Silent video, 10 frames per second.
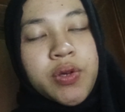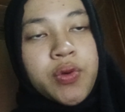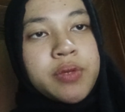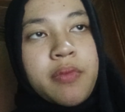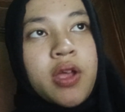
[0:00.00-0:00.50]

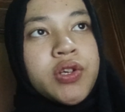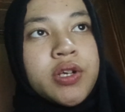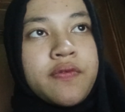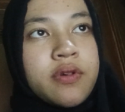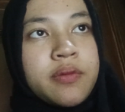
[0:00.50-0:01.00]
those major
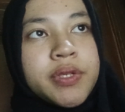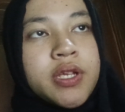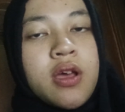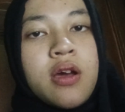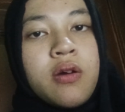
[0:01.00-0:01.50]
reforms?
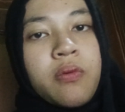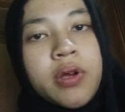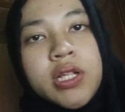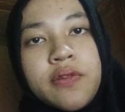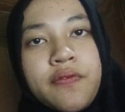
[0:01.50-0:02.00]

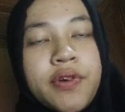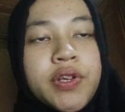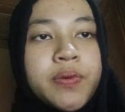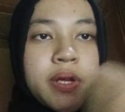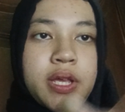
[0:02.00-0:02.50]
Well, the
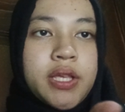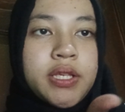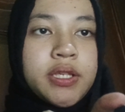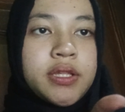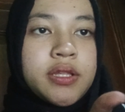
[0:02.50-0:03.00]
first one is